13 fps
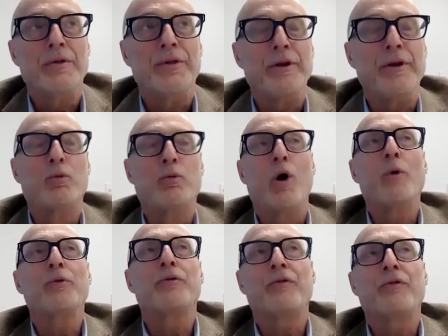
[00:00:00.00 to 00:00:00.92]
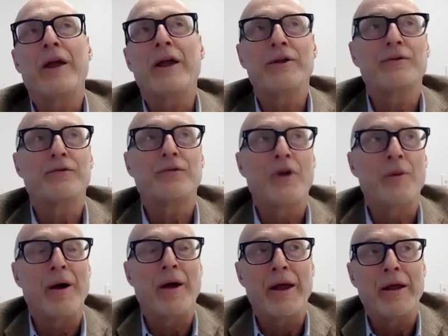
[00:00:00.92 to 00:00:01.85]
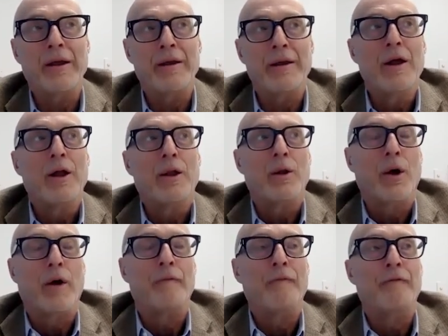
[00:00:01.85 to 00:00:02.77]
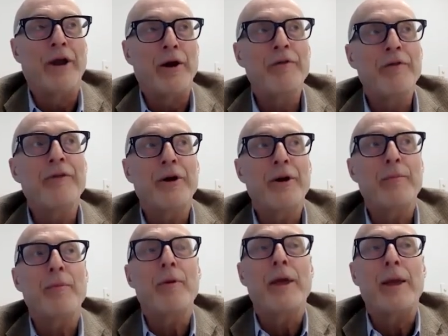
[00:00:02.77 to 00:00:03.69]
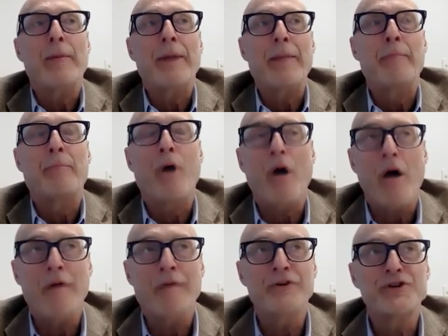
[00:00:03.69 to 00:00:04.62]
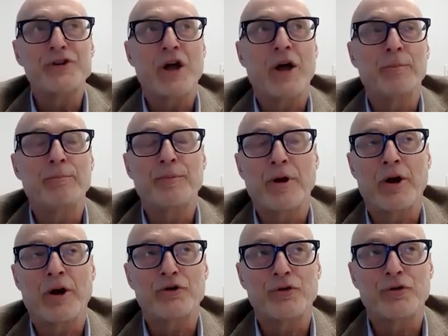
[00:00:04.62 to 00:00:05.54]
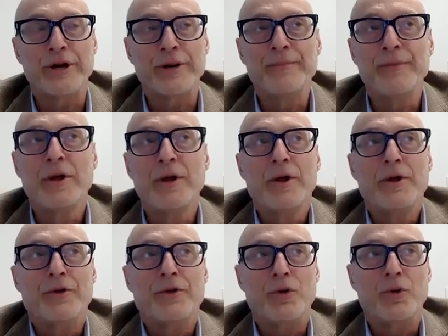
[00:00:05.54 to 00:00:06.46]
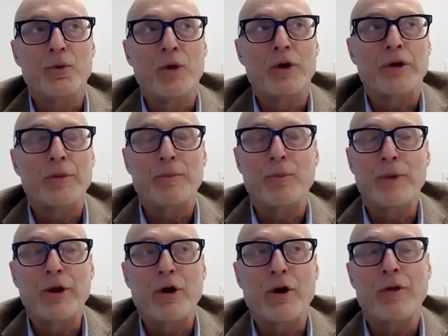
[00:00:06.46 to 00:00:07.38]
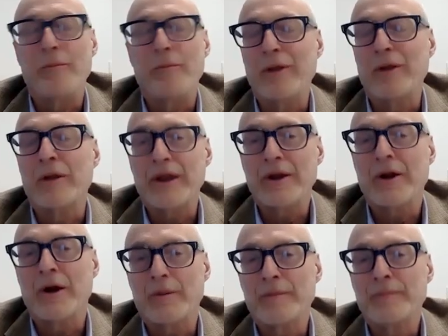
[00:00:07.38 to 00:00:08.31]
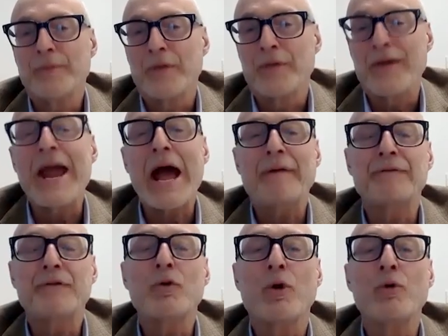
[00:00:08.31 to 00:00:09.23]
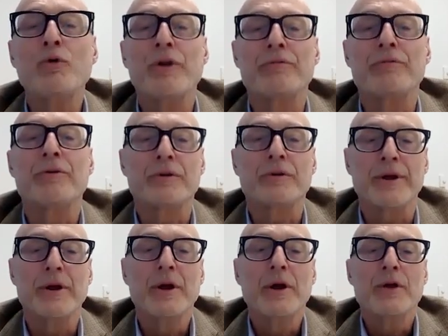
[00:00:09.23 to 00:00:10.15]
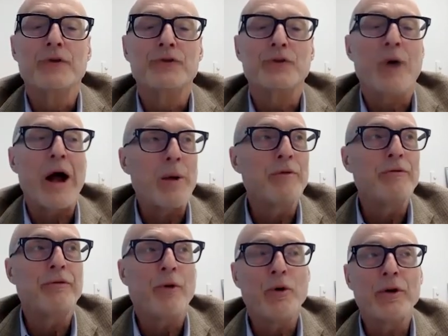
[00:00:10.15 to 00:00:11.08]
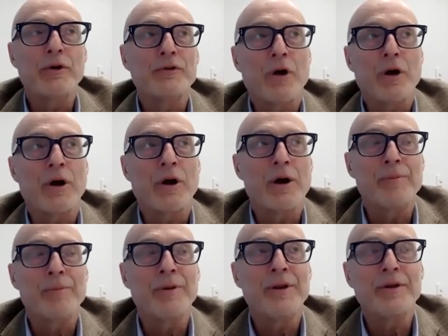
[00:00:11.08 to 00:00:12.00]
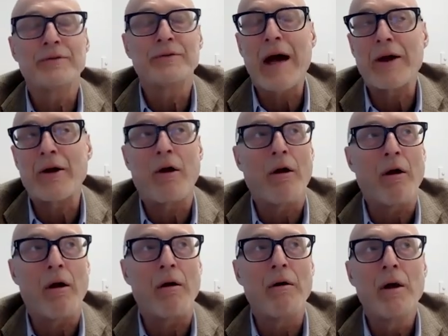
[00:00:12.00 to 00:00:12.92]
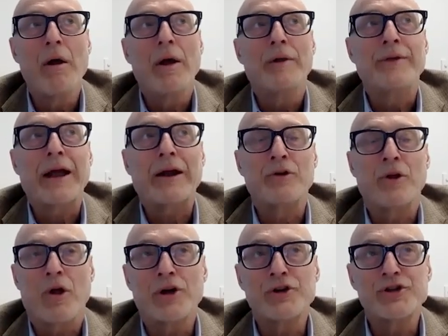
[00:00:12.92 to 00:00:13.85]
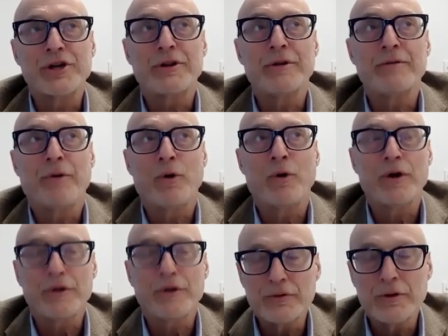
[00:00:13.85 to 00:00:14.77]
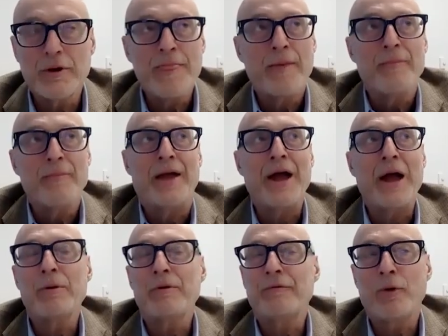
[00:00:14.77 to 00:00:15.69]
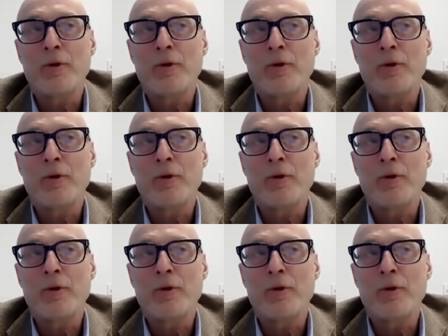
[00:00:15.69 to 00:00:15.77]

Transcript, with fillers: the growth phase from a, a very, very impoverished com- country to what we call the middle income. They have to grow differently. So I would focus on companies that are technologically focused, and I would